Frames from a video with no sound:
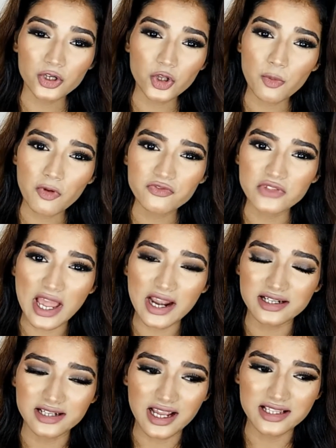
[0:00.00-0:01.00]
on top of
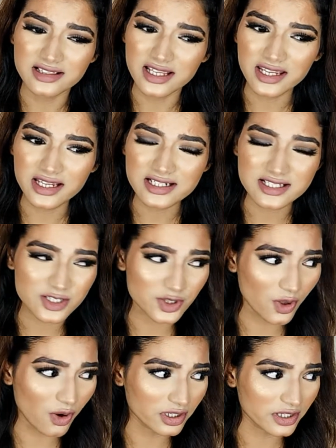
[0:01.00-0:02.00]
that i think it's
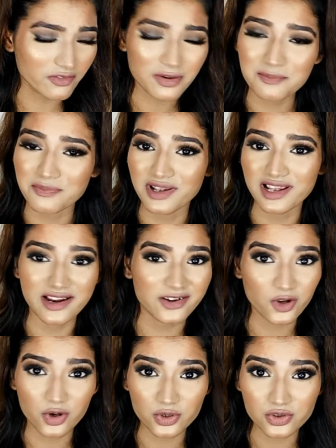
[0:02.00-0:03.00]
not even
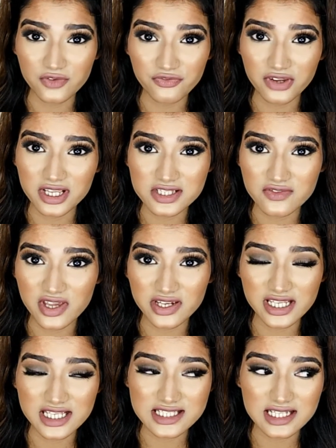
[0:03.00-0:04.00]
blend onto the face
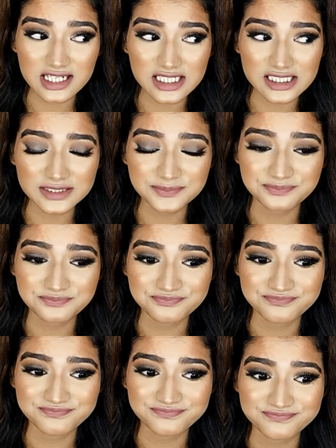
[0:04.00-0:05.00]
very easily
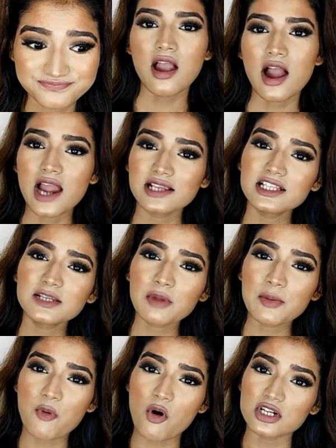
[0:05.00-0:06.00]
i think
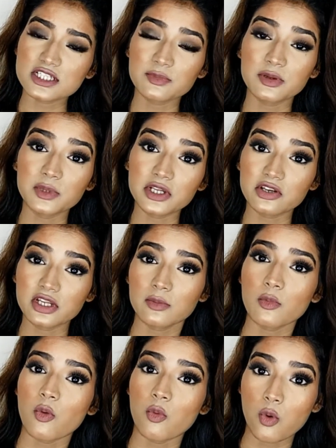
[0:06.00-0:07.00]
my pond's bb
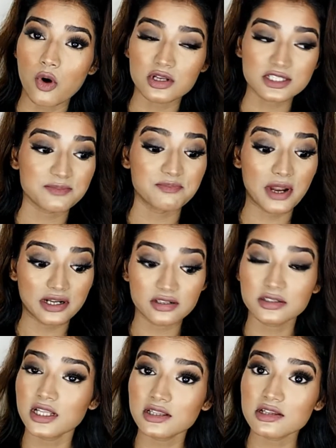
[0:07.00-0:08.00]
cream works
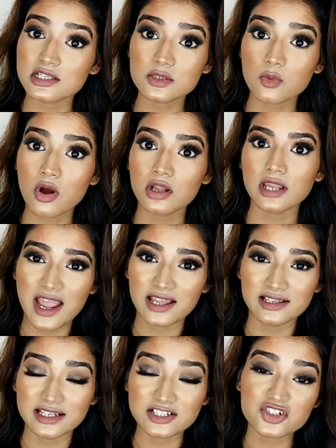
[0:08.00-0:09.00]
better than this one
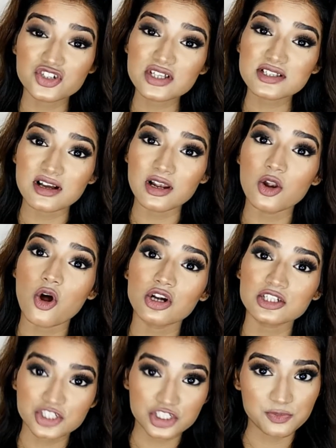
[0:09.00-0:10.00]
and it's just a
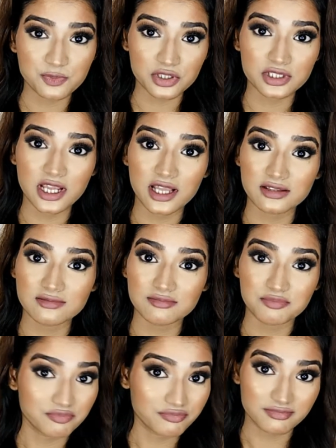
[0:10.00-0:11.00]
lot cheaper than
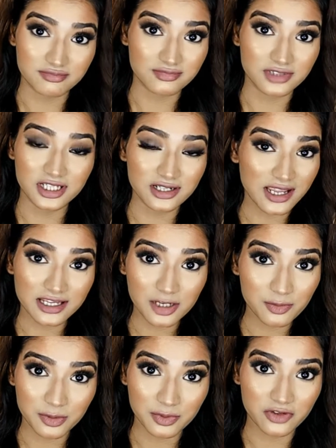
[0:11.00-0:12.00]
the
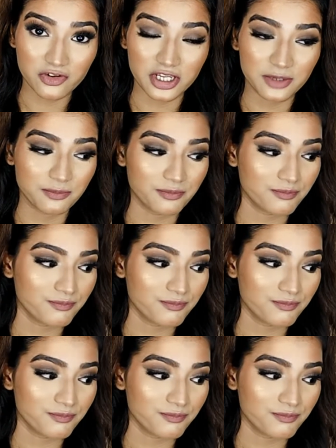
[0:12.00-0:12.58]
nykaa bb cream